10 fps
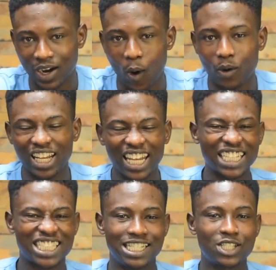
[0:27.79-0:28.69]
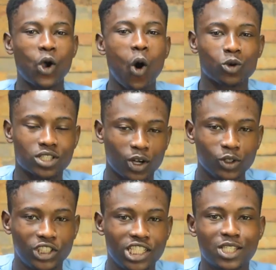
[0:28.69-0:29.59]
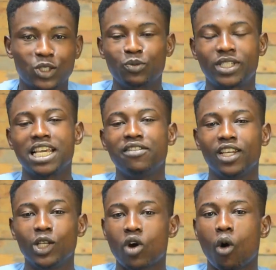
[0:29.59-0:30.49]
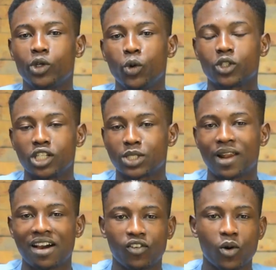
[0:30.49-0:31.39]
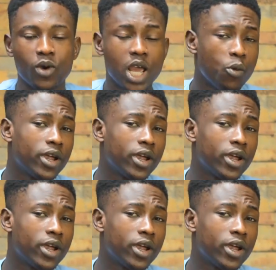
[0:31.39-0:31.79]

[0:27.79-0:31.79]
on Let's Discuss on GSTube TV. You know how we do it on this platform.